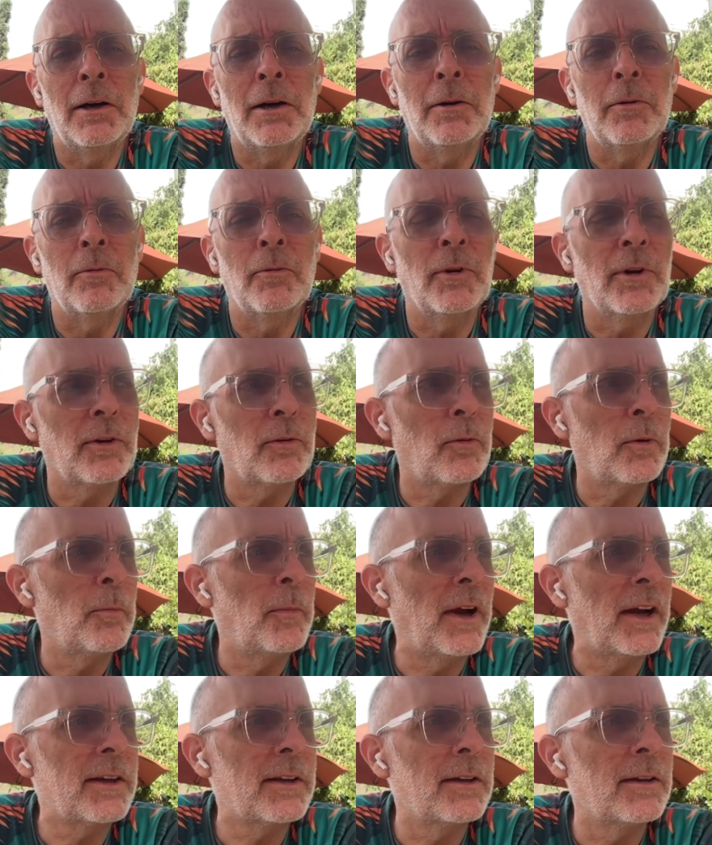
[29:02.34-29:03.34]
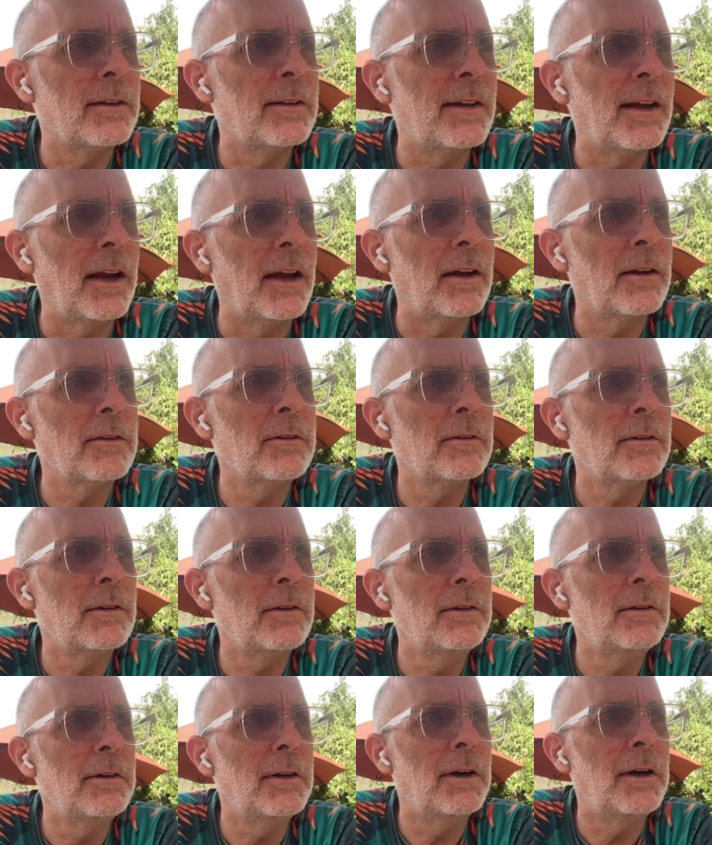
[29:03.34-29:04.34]
with Rebecca and
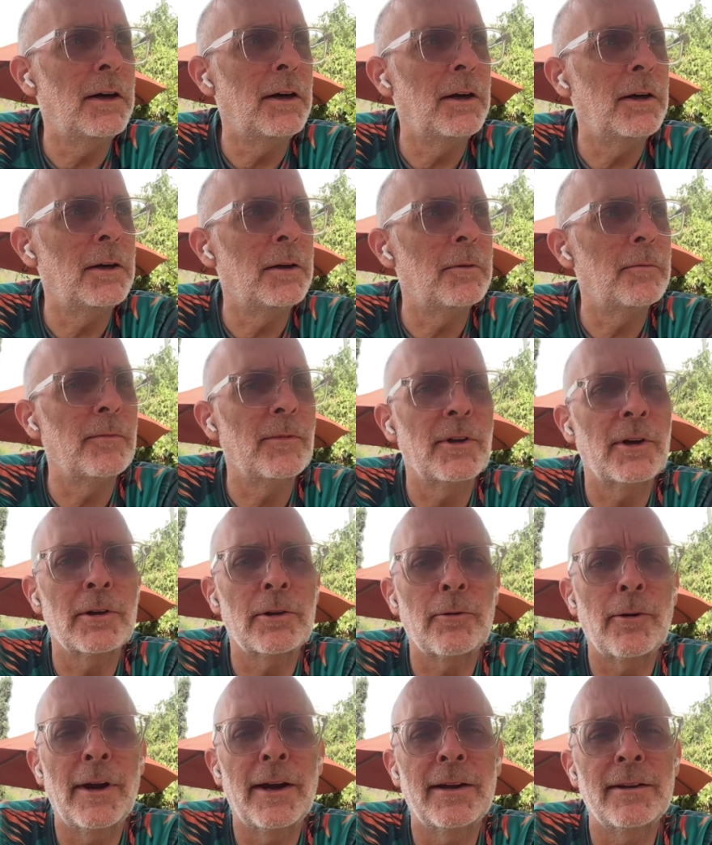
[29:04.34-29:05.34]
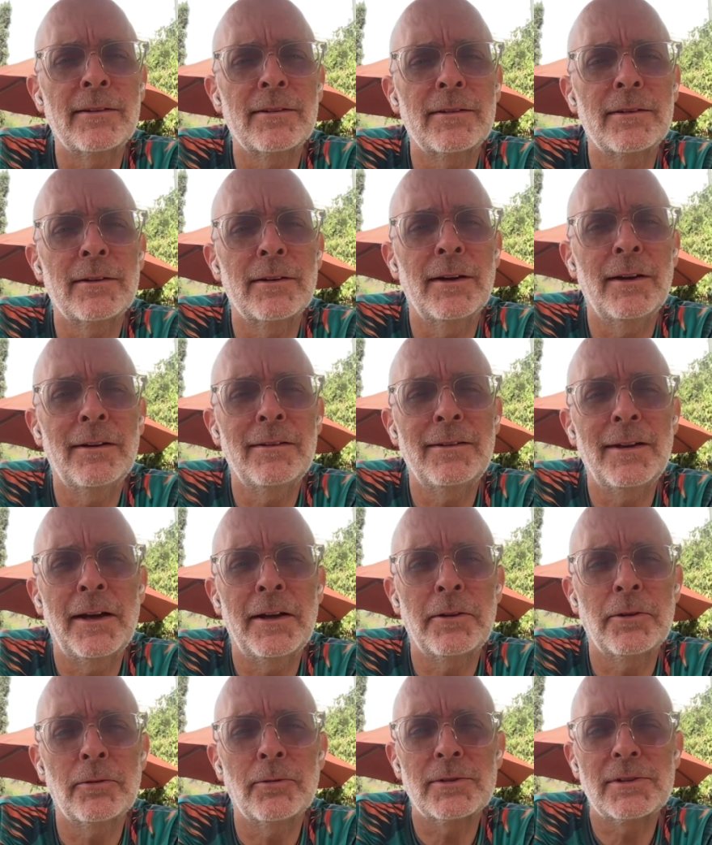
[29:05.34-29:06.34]
Daniel. They're great.
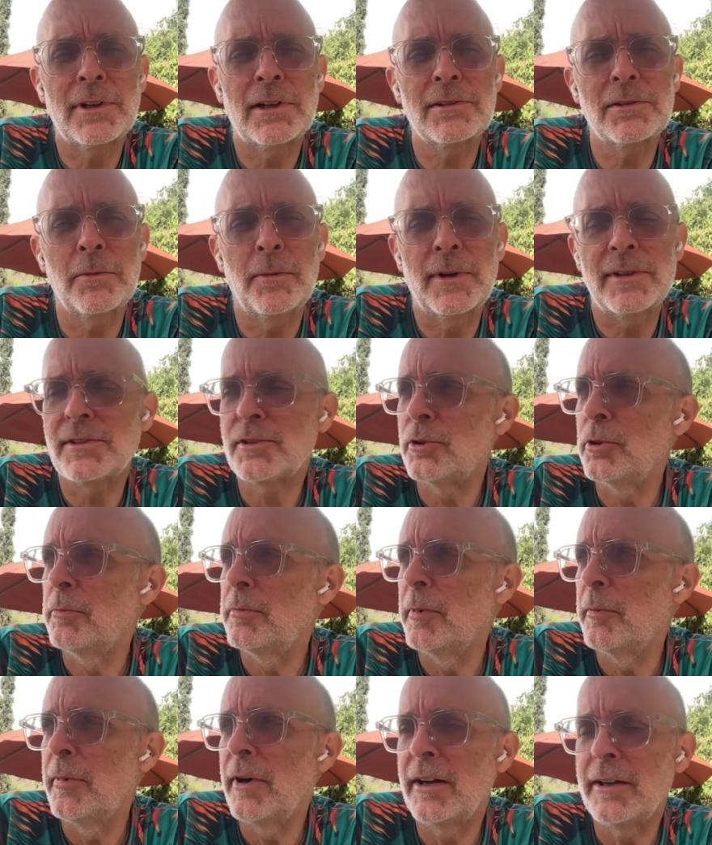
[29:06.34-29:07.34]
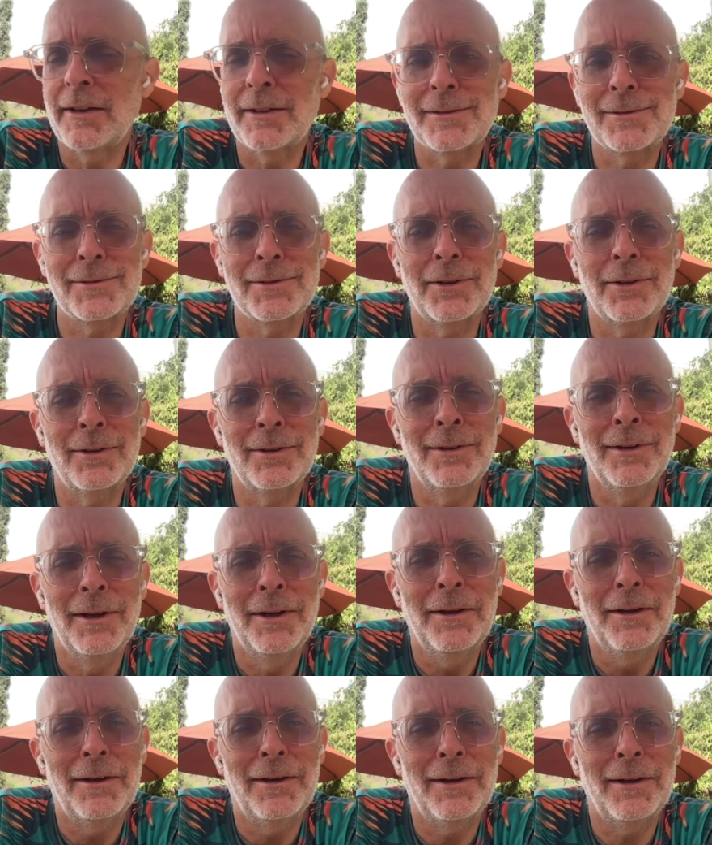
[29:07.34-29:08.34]
Daniel was also my scuba buddy, so
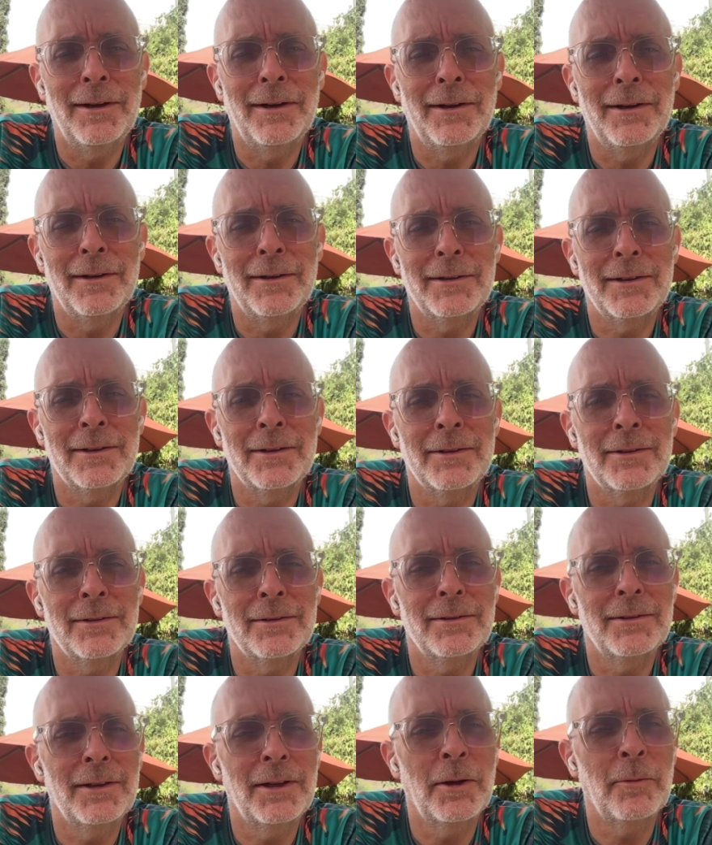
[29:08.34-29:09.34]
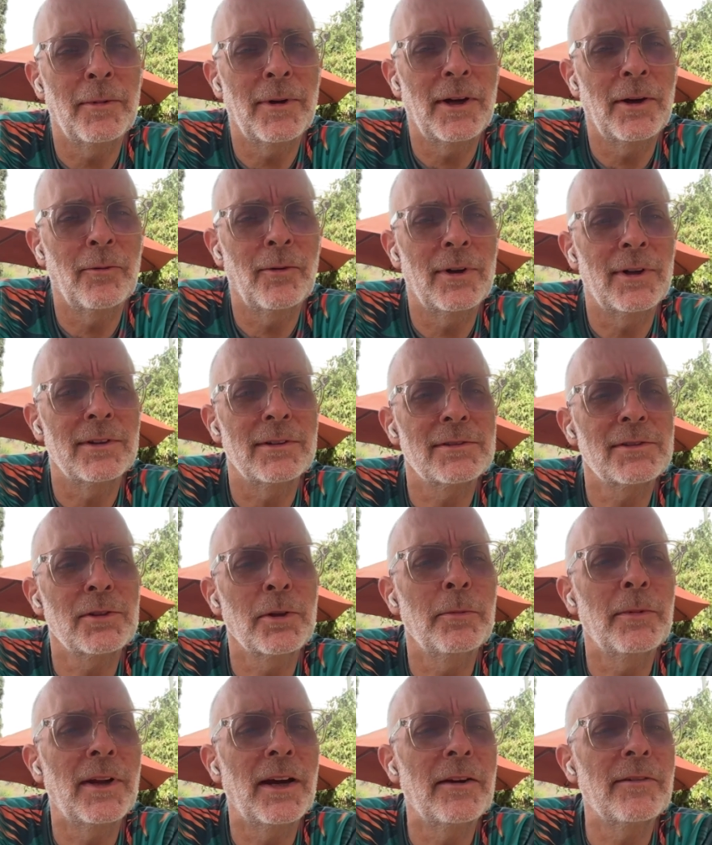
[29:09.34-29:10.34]
him and I went
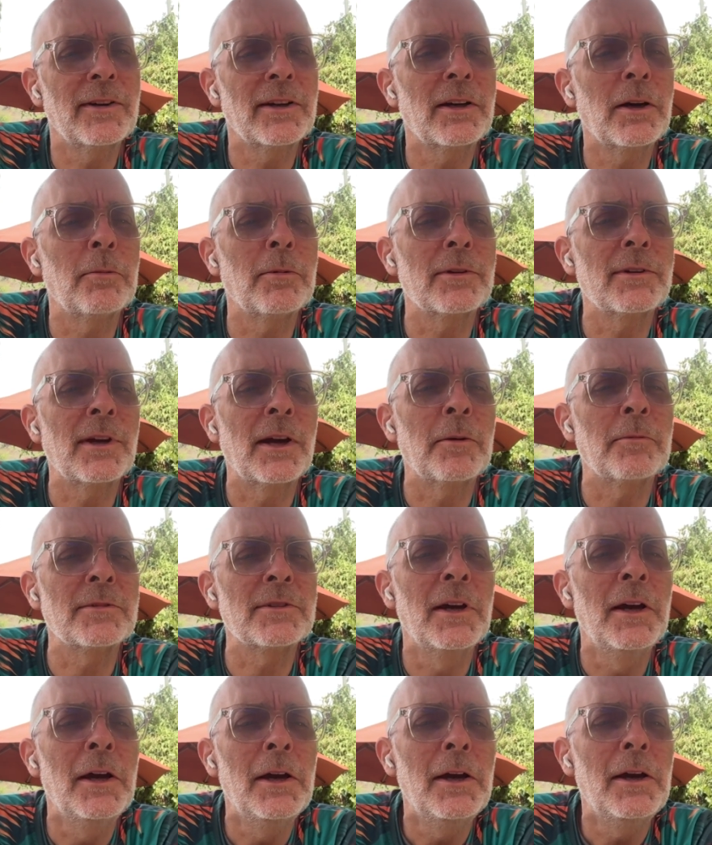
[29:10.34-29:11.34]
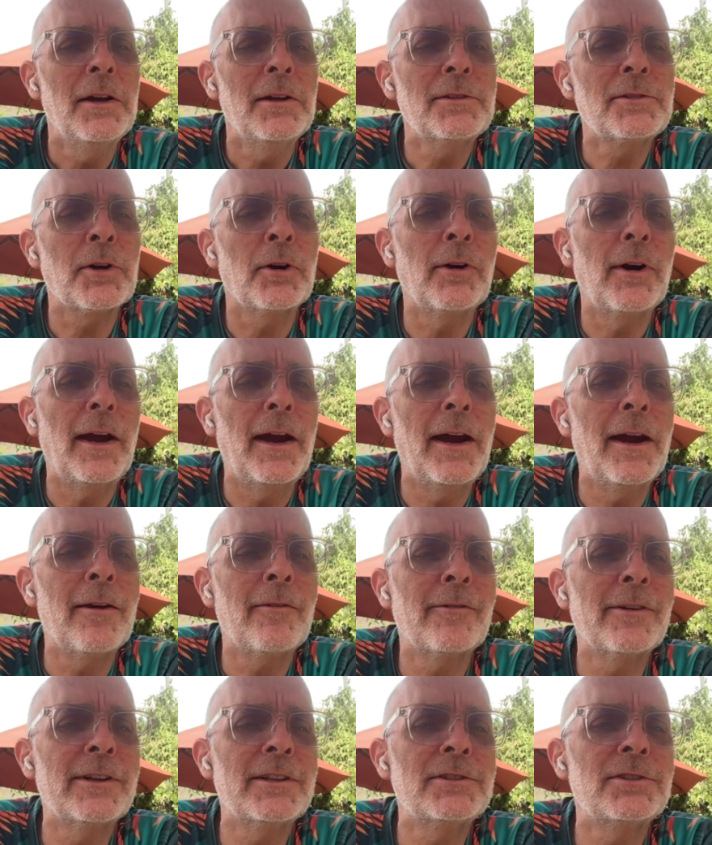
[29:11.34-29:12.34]
scuba diving a couple times. So
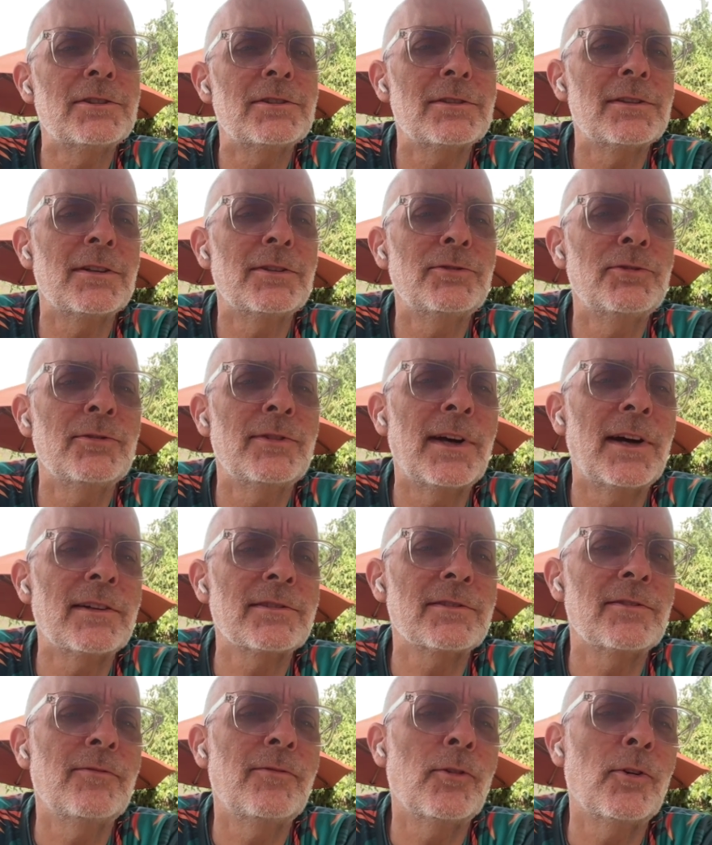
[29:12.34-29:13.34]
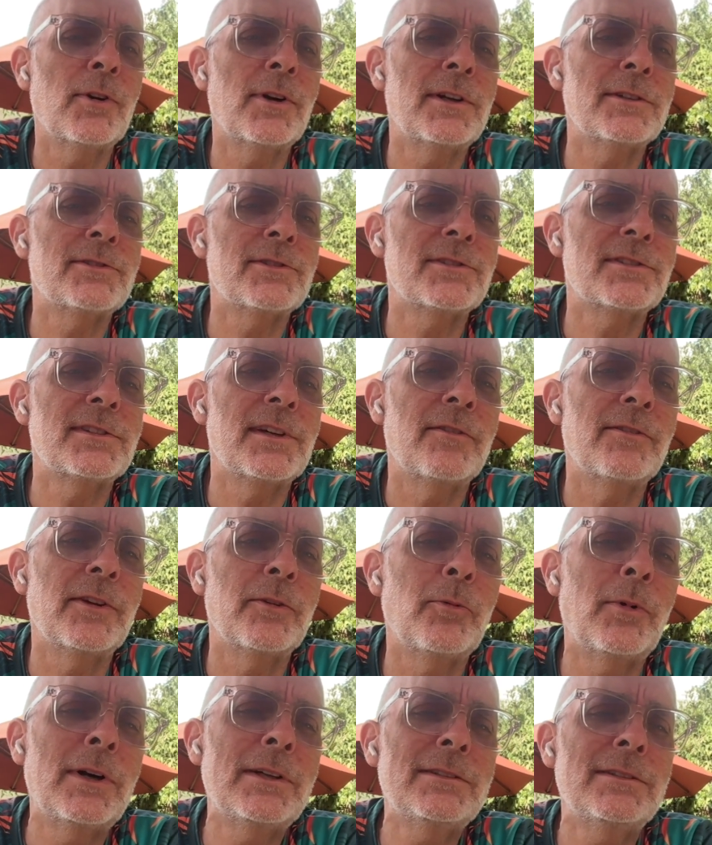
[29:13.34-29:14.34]
average
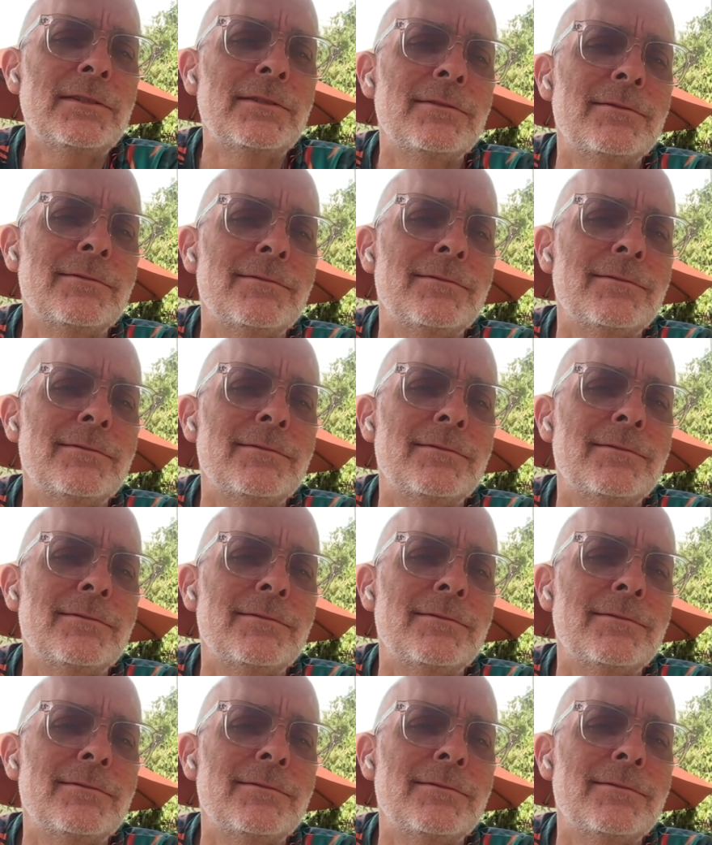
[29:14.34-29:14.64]
2,471